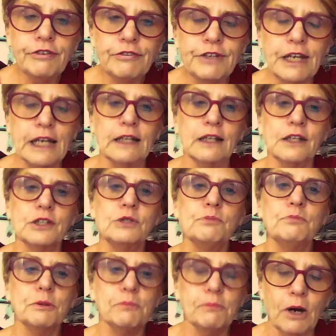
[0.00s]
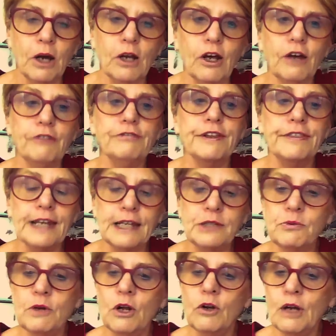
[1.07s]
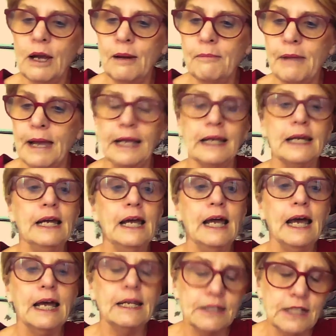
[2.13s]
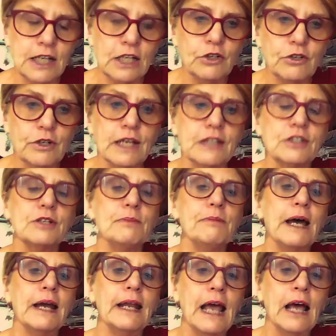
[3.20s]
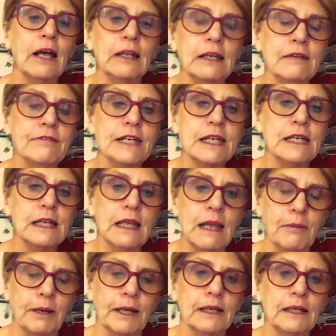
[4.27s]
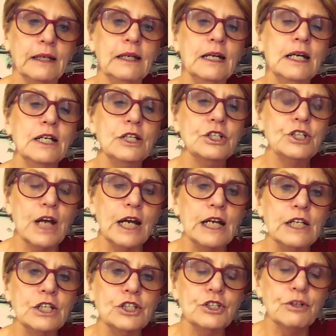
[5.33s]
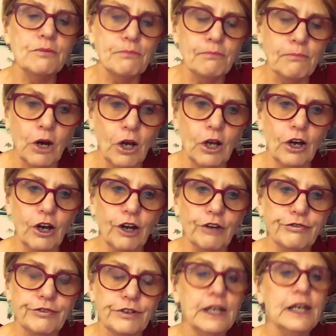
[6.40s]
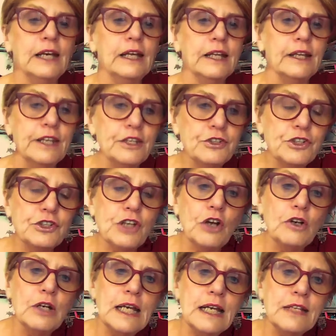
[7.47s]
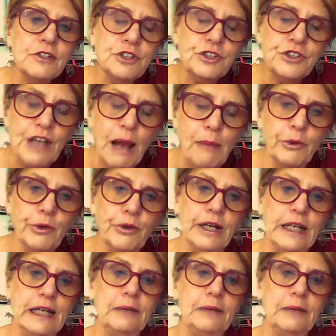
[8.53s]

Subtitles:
Nicholas, but my life. And that's what I'll come back and tell you next about how living in Lubbock changed my life. This is only a summary